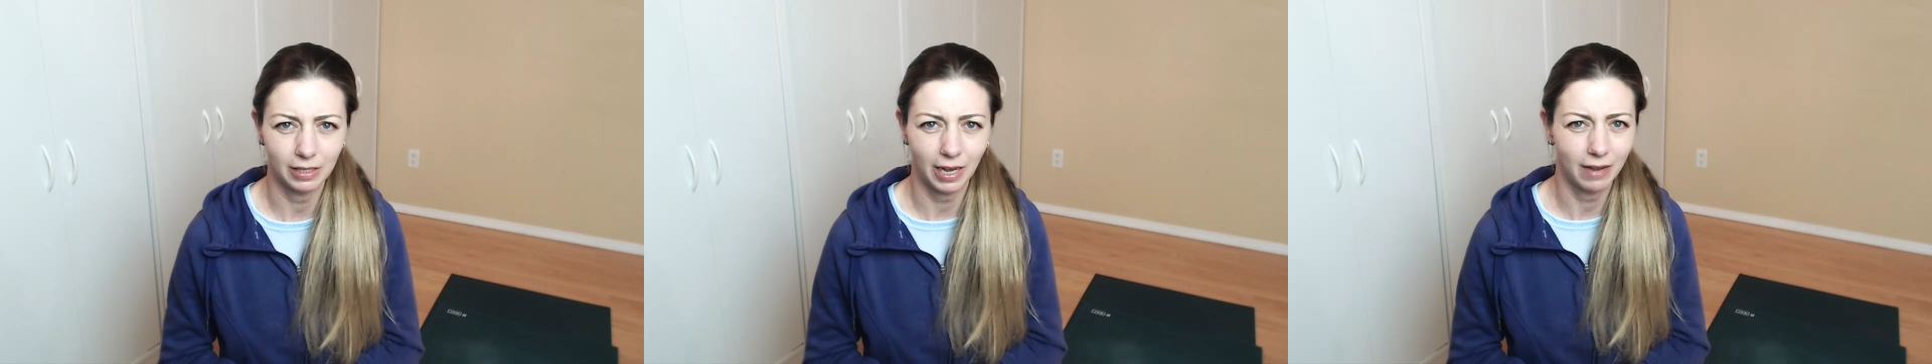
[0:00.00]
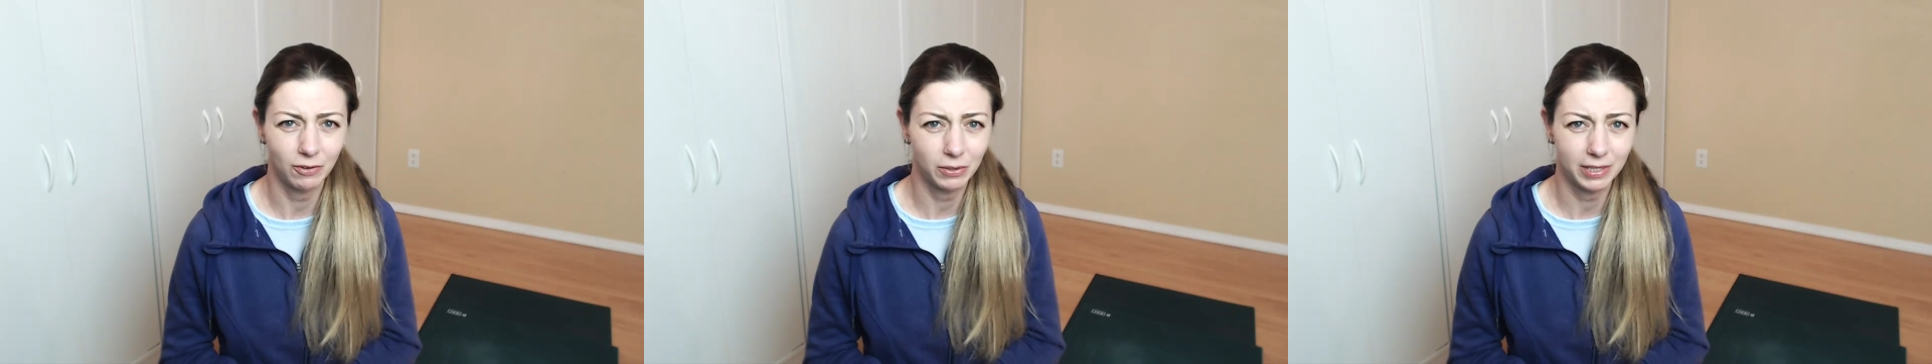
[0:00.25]
I
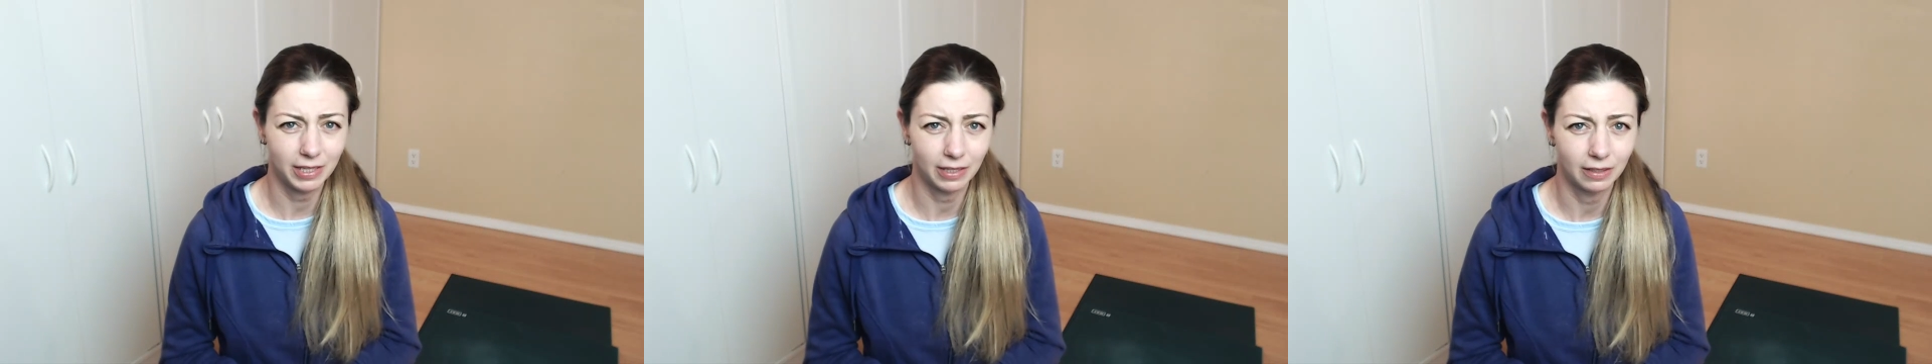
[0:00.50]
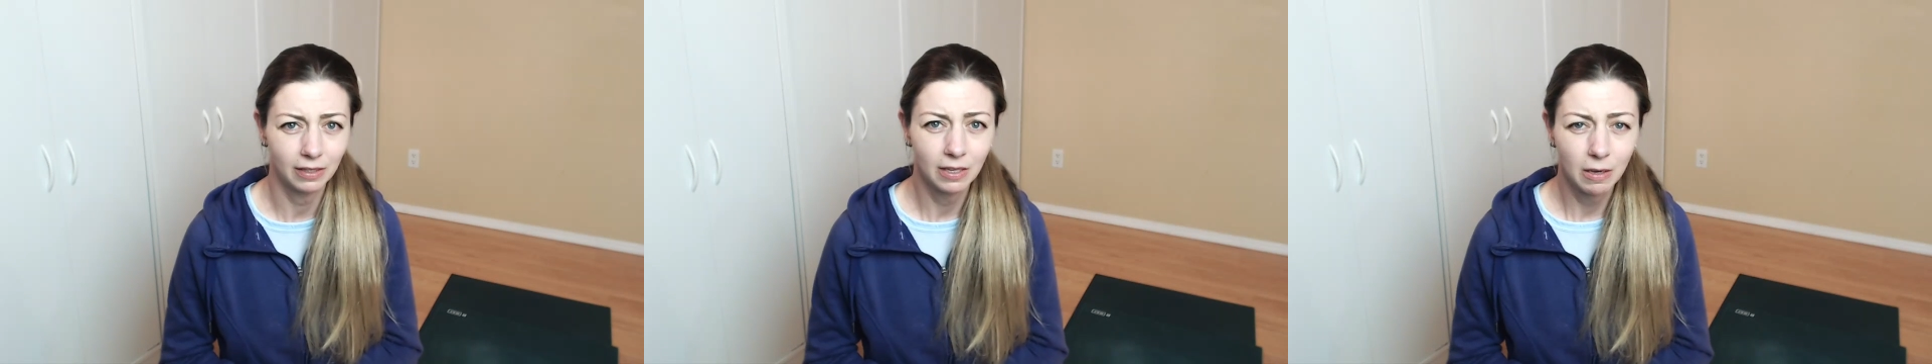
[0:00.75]
have no idea.
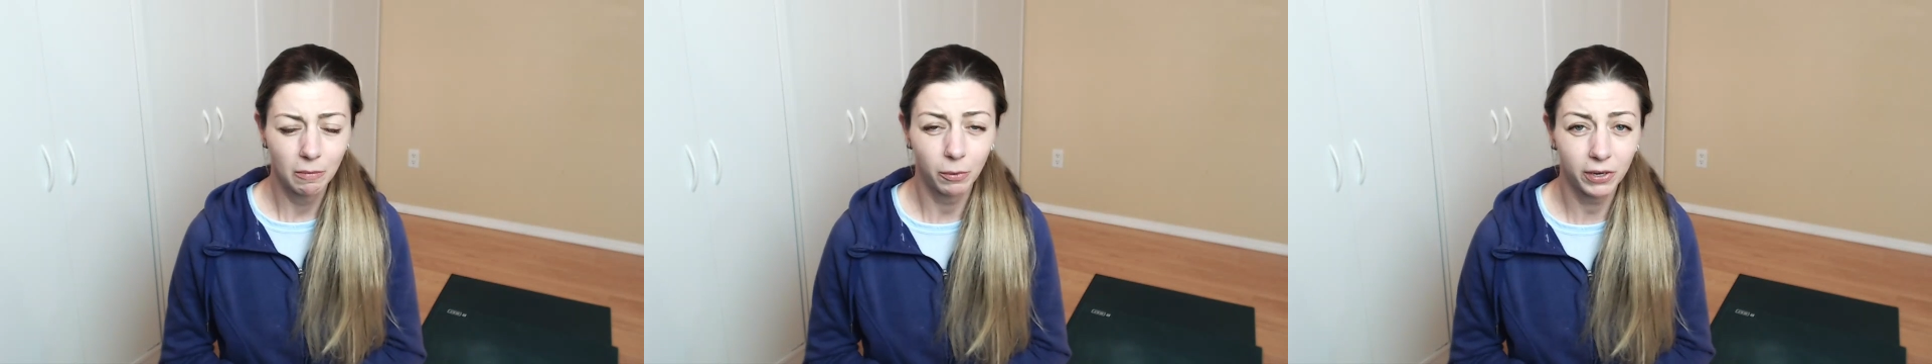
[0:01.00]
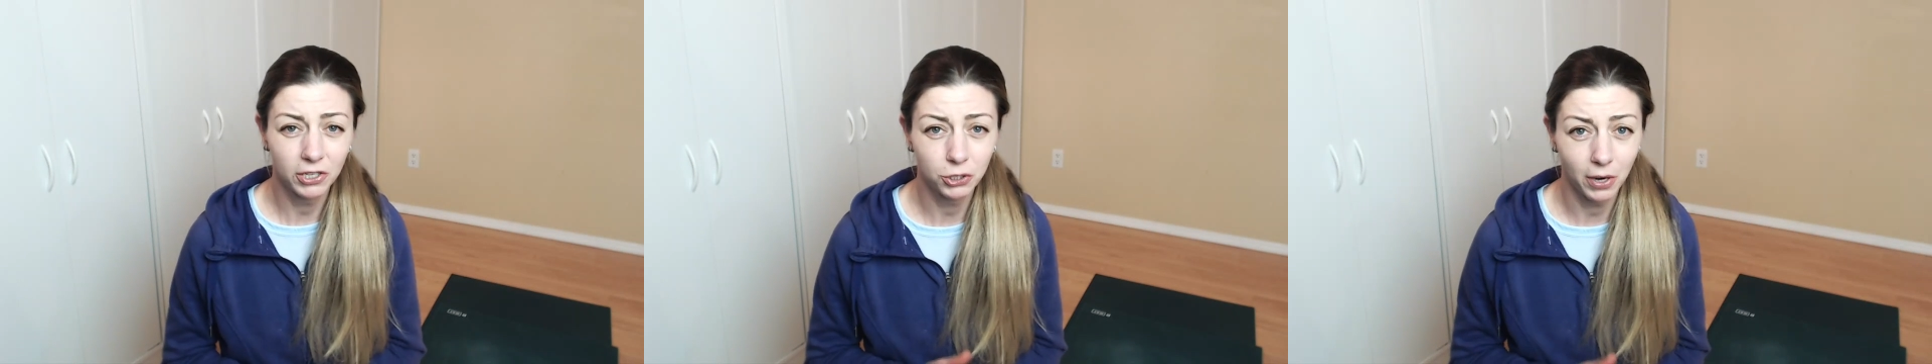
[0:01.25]
But we're
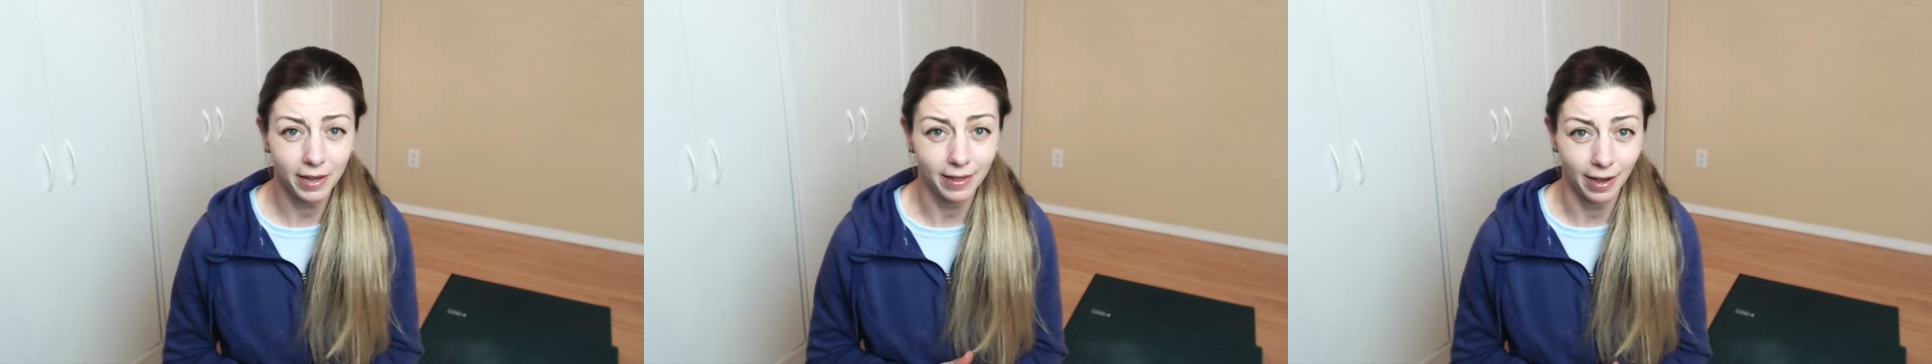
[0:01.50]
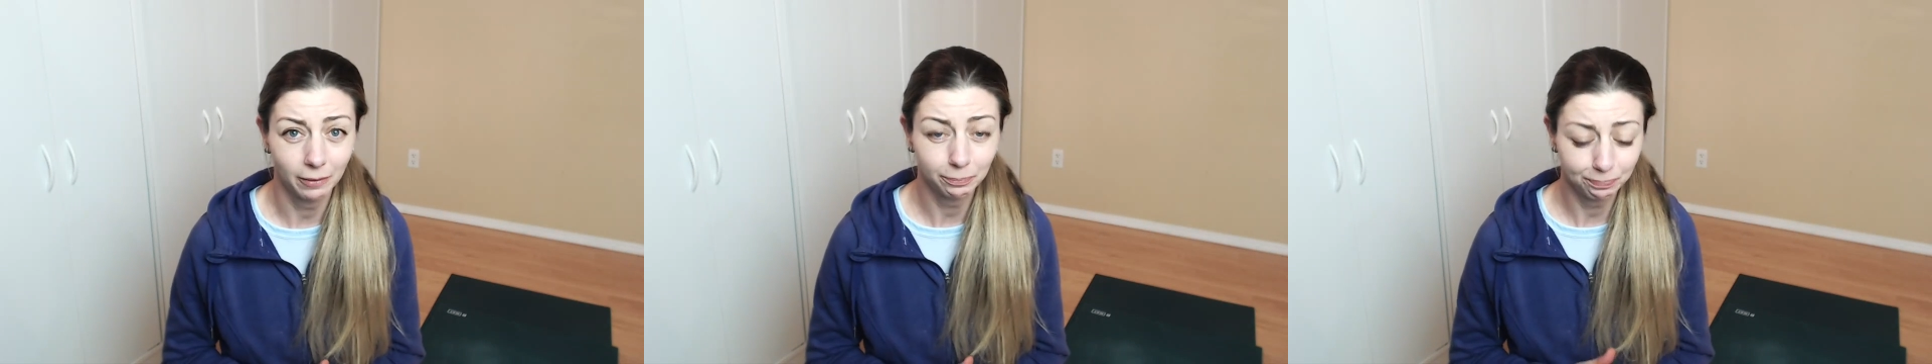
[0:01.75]
going to try
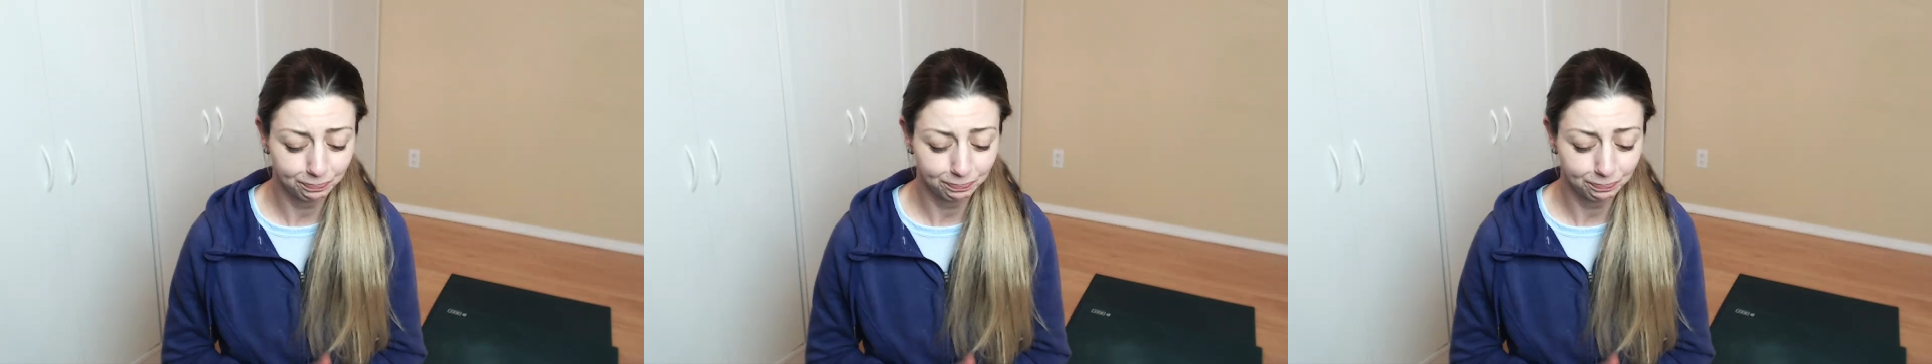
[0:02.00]
that.